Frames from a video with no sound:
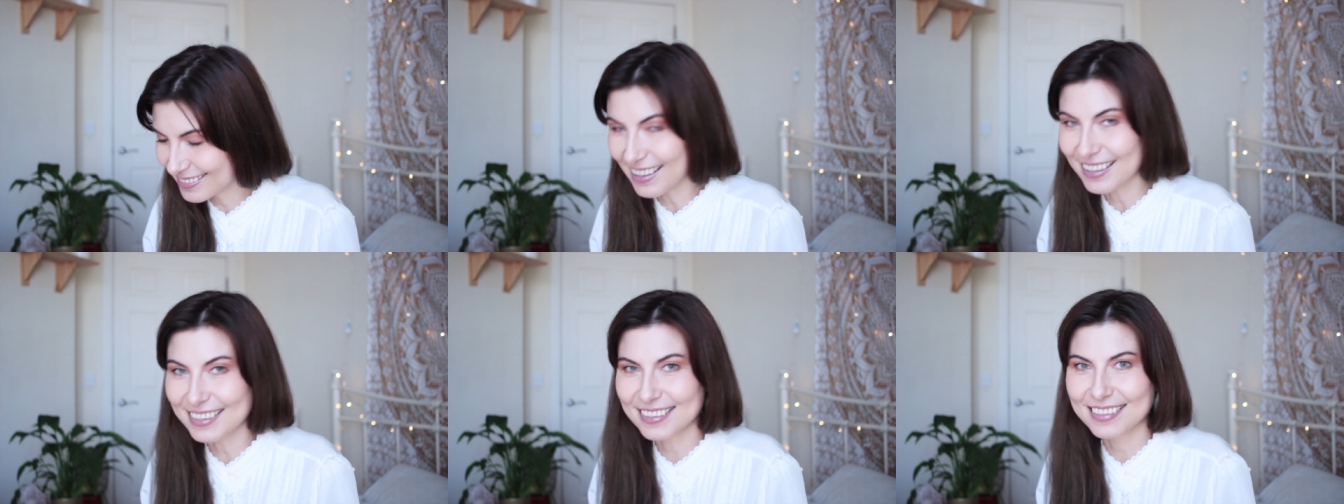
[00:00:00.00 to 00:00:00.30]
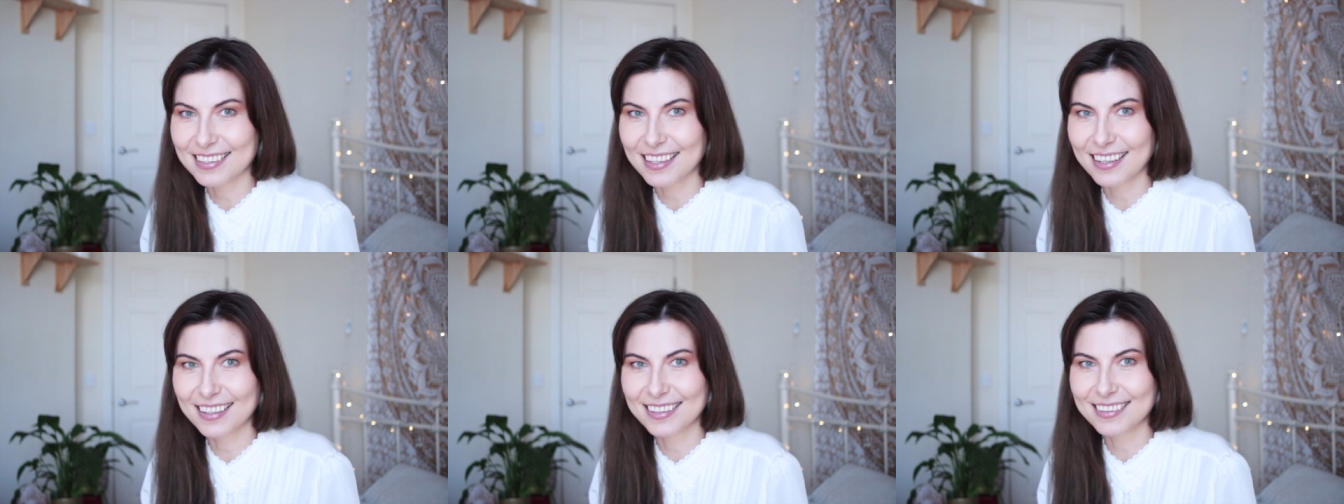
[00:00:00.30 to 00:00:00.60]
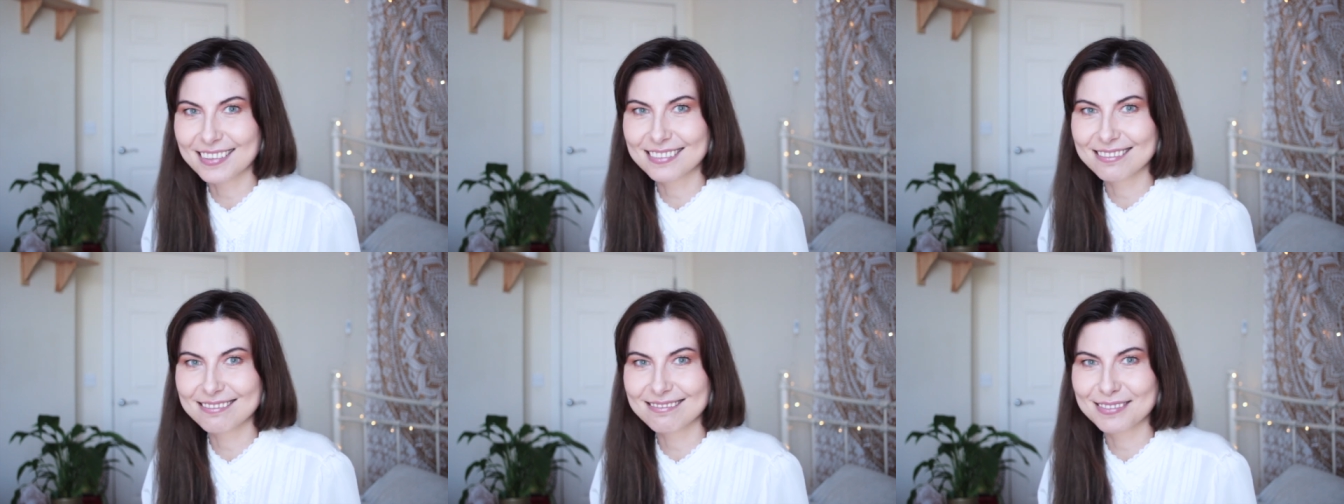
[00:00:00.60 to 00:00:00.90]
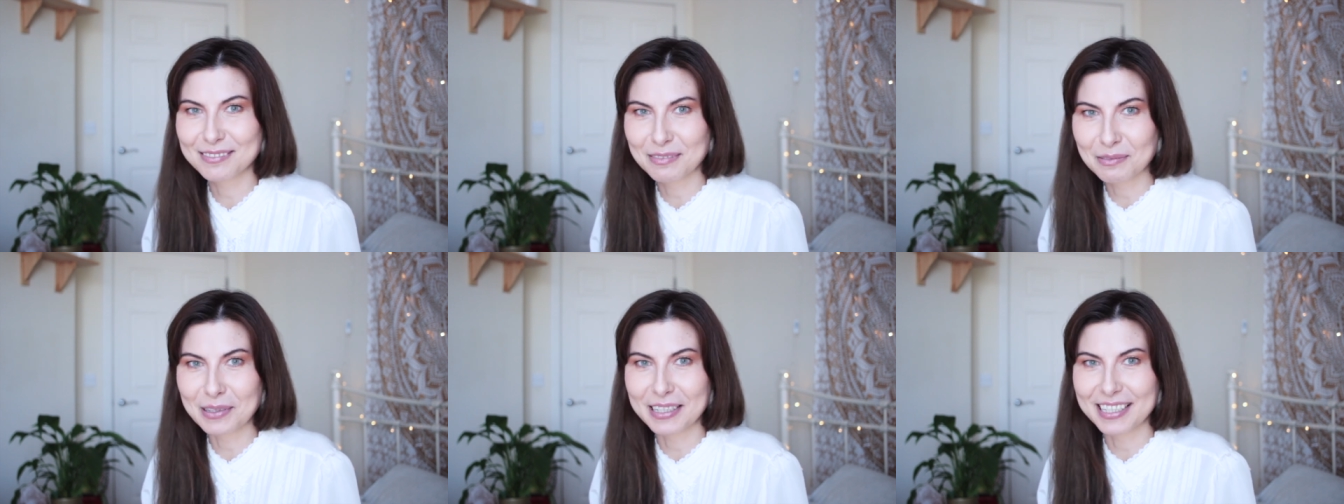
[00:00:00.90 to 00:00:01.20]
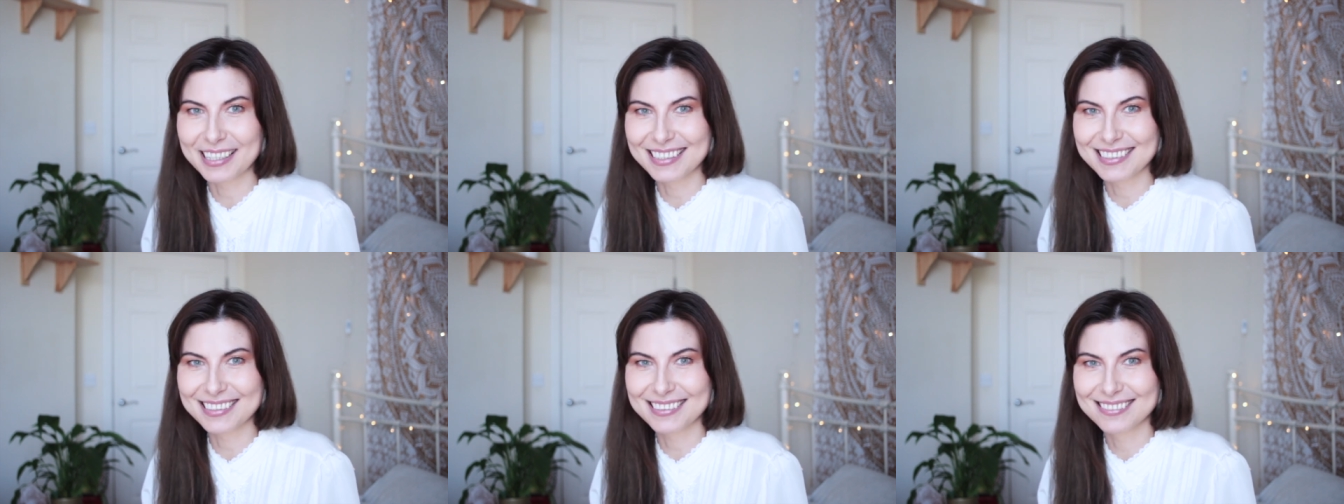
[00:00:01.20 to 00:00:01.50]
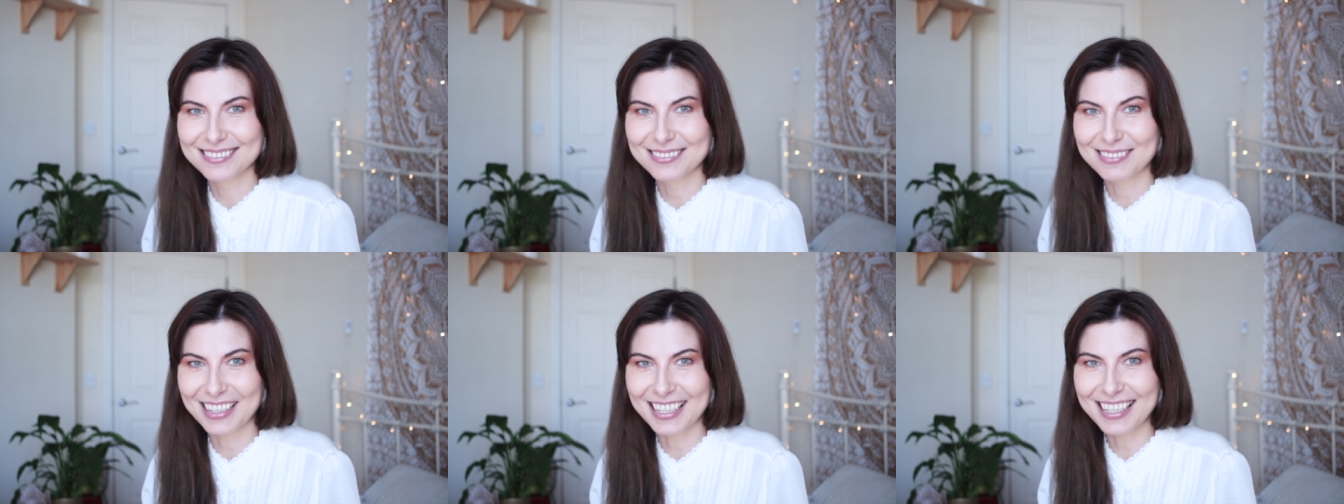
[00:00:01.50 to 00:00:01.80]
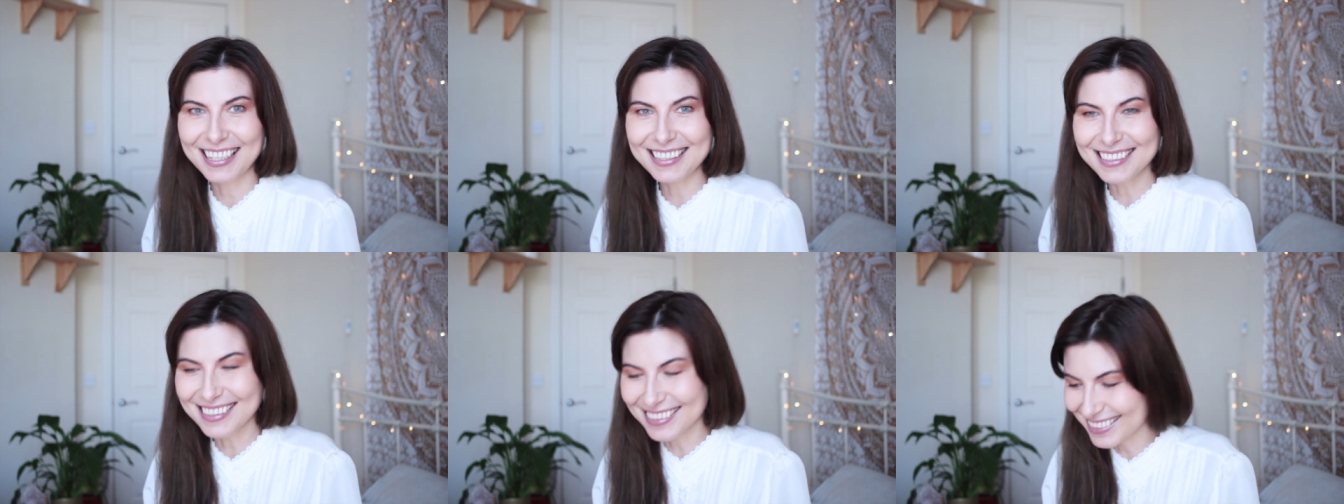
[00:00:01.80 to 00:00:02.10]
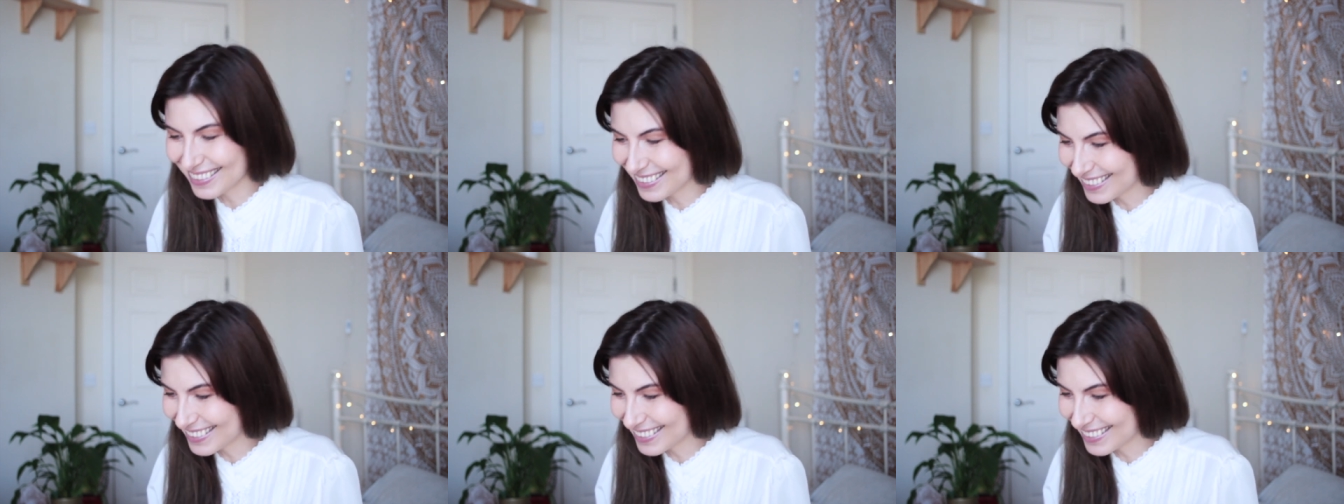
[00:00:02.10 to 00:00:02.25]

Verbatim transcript: That's like, weird, right?